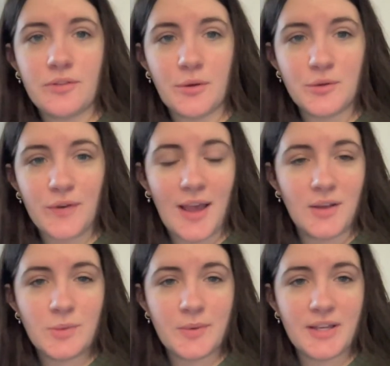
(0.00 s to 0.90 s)
those
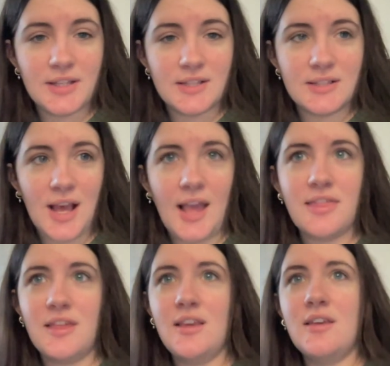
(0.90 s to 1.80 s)
files because I
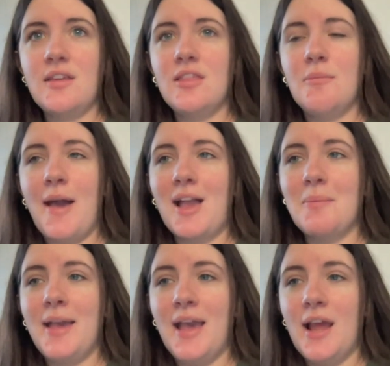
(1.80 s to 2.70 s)
think in the back of
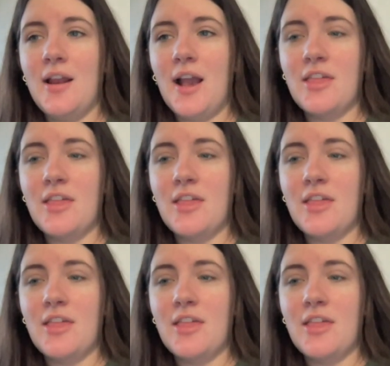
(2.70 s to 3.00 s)
my head,